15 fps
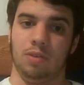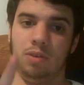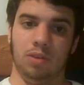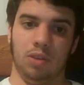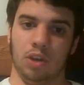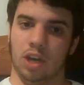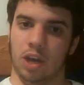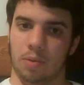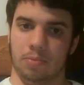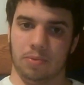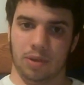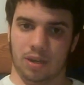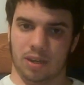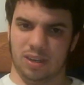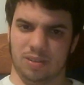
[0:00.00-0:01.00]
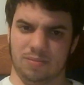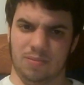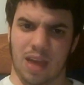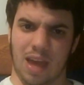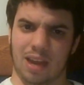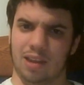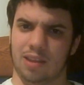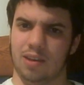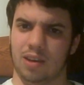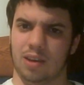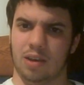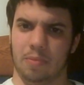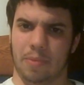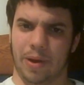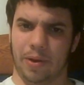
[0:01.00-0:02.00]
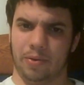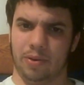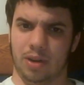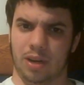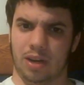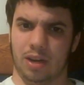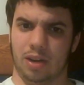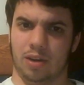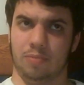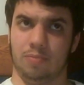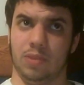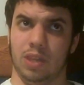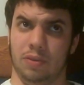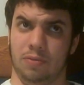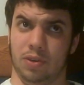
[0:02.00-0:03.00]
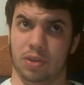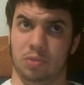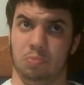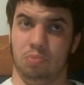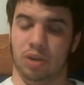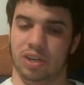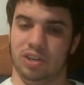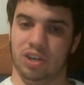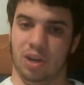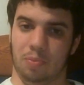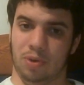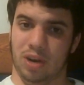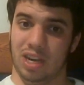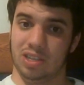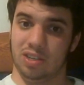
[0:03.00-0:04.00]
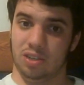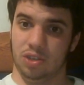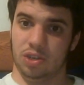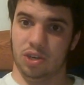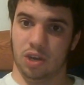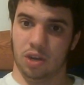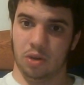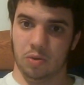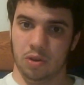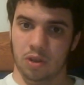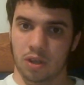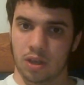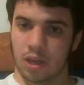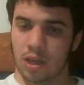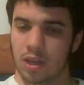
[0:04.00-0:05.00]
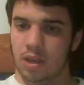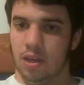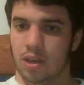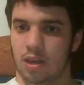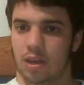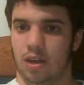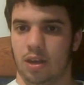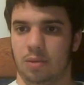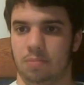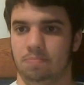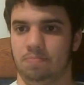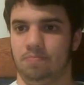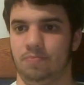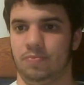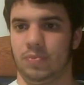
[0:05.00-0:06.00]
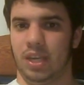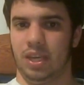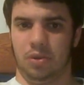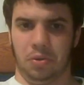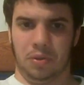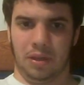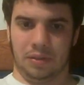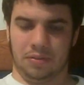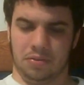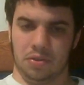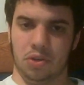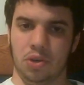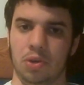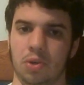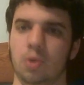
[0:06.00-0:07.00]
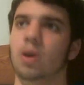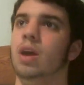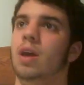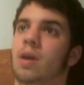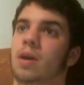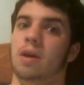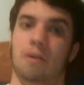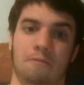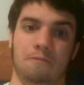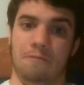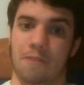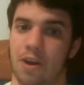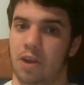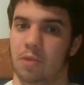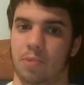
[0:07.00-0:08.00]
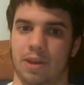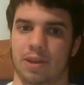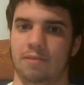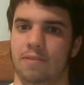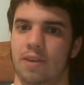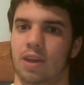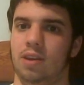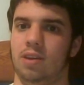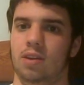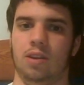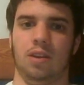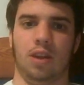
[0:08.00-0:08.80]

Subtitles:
Look up anything about the first British Uprising show in 2002. A very big event.